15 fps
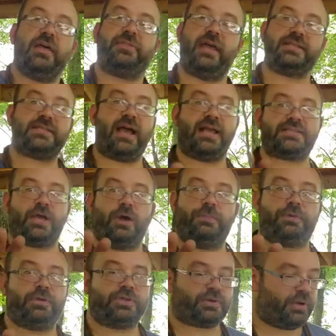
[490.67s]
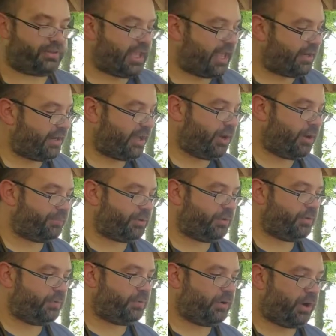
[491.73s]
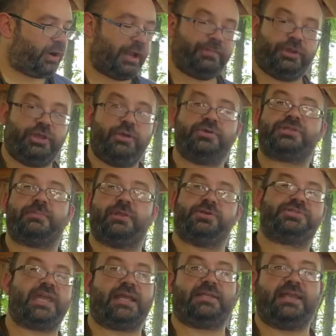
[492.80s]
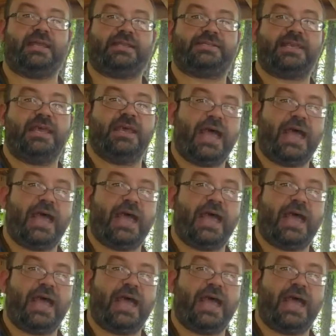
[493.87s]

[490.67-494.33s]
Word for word: Thanks guys, I hope you enjoyed that. I hope you are able to use some of those techniques.